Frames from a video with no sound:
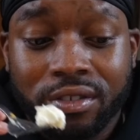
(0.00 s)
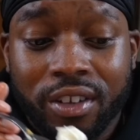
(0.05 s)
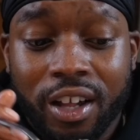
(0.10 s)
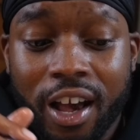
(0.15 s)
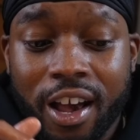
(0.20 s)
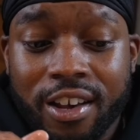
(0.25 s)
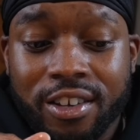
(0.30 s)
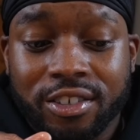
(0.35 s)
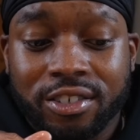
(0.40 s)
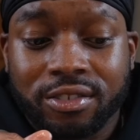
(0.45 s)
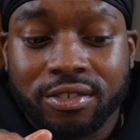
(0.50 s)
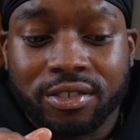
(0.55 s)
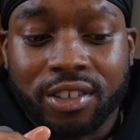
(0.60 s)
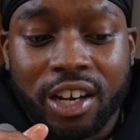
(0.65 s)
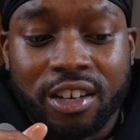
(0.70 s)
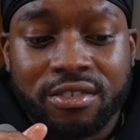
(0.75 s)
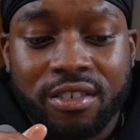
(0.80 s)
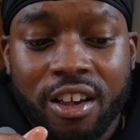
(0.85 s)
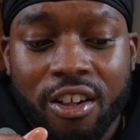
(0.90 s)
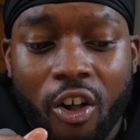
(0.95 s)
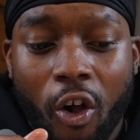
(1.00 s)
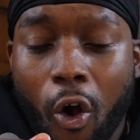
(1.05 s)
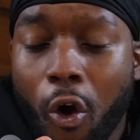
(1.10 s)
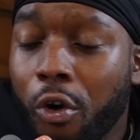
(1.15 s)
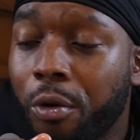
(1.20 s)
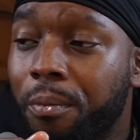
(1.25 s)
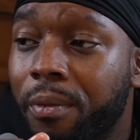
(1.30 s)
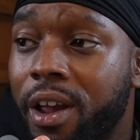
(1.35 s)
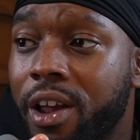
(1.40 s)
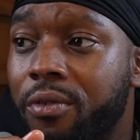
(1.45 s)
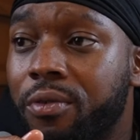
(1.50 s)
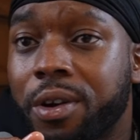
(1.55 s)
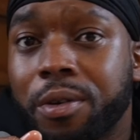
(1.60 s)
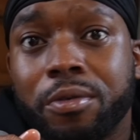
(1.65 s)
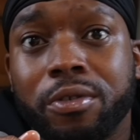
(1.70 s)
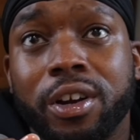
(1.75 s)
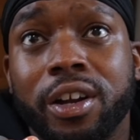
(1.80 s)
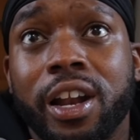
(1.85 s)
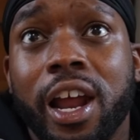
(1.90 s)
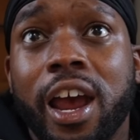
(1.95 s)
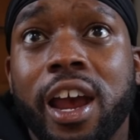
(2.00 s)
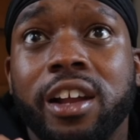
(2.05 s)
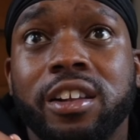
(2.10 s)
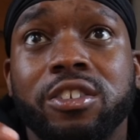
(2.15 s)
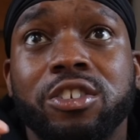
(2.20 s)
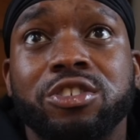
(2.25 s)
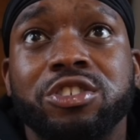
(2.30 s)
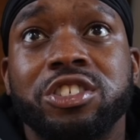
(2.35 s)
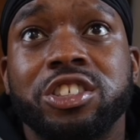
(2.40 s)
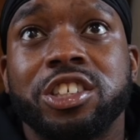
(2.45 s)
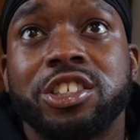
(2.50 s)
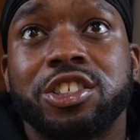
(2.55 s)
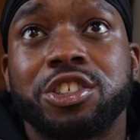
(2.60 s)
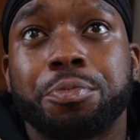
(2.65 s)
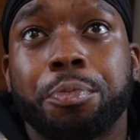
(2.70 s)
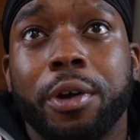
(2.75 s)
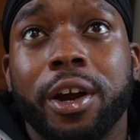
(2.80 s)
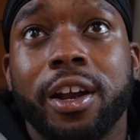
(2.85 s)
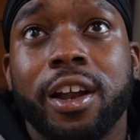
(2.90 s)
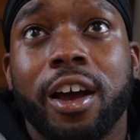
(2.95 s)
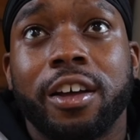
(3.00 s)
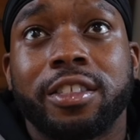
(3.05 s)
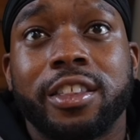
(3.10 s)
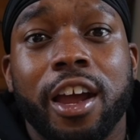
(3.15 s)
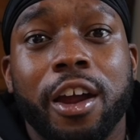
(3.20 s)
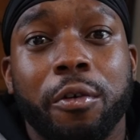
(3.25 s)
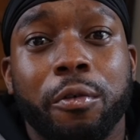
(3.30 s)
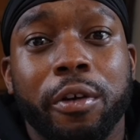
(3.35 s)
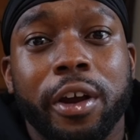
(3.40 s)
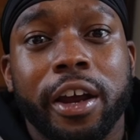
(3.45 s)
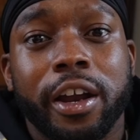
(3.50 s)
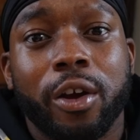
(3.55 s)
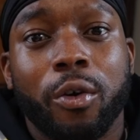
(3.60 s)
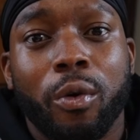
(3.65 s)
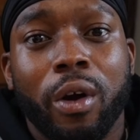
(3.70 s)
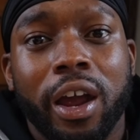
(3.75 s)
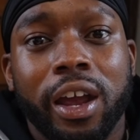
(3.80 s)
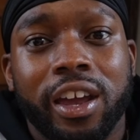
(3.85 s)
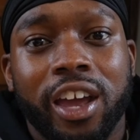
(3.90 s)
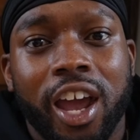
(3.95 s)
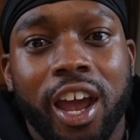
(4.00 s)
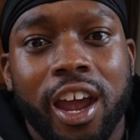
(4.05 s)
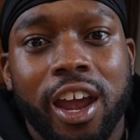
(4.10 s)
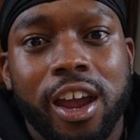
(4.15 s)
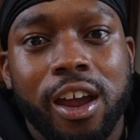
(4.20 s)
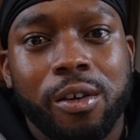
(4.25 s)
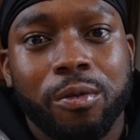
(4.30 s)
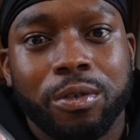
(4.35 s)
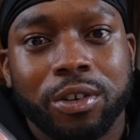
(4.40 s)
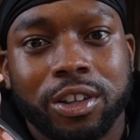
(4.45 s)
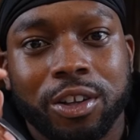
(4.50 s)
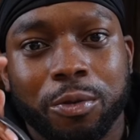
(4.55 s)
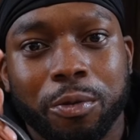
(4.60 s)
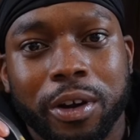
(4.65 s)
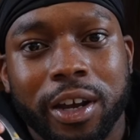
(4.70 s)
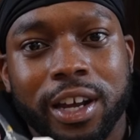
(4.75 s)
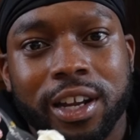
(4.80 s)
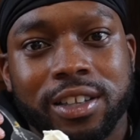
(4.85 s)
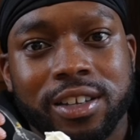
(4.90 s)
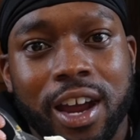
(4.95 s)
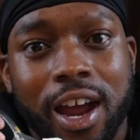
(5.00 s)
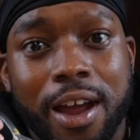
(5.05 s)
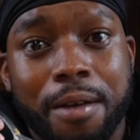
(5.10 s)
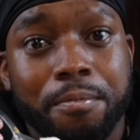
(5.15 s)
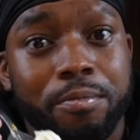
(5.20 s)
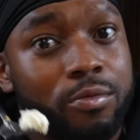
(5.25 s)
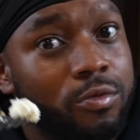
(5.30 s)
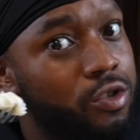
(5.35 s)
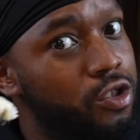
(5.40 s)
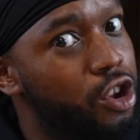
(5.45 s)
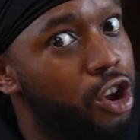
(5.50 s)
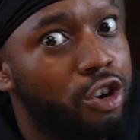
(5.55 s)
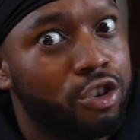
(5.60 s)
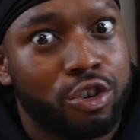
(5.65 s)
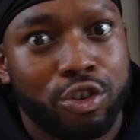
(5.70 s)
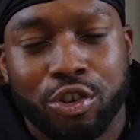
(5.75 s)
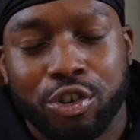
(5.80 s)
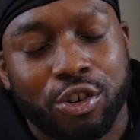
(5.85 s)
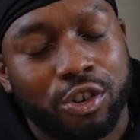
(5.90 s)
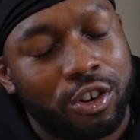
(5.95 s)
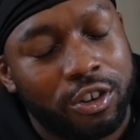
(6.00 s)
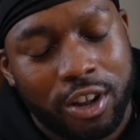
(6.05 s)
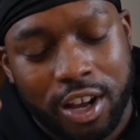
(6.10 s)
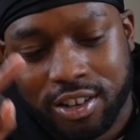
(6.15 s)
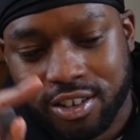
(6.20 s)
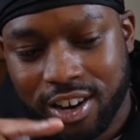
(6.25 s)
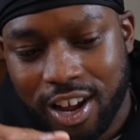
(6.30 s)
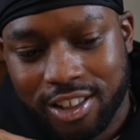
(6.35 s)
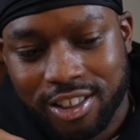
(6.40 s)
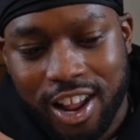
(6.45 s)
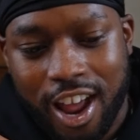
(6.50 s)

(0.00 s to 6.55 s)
That's that's like homemade whipped cream. That ain't no shit sprayed out that red and white can with the red top. No, no, no, no. That's not